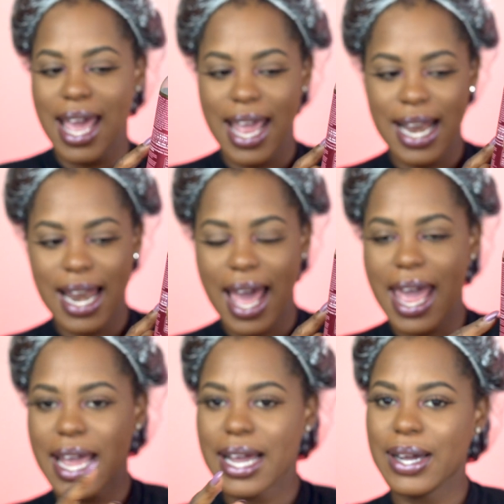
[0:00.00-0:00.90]
it
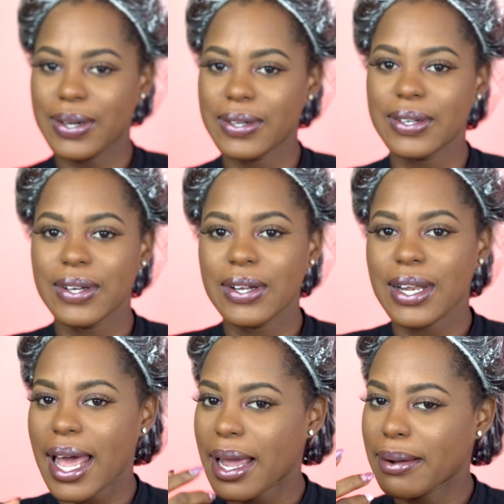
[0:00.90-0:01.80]

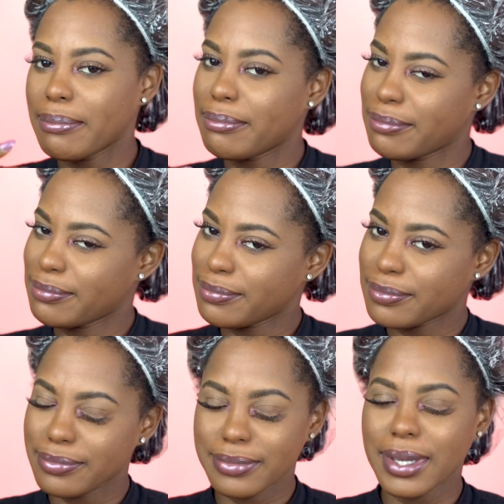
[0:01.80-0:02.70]
like
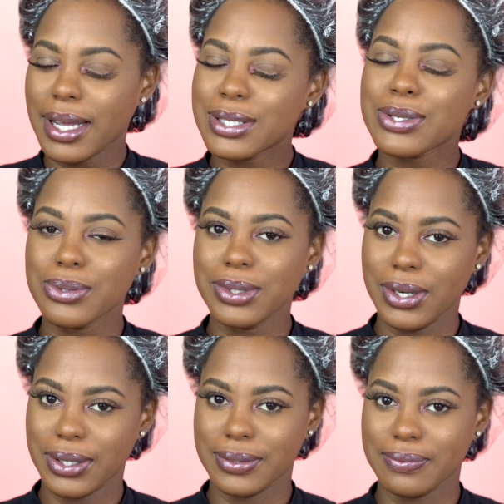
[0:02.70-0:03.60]
it's soon
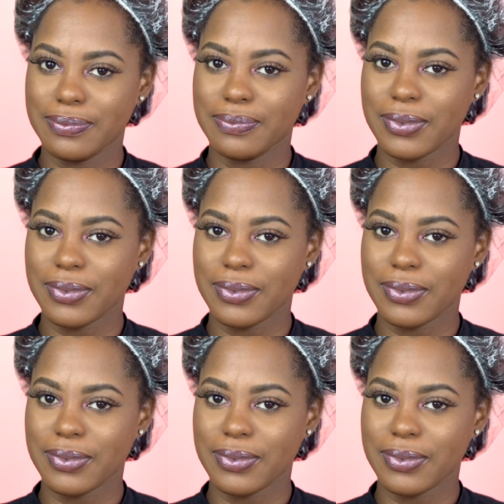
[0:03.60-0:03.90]
done.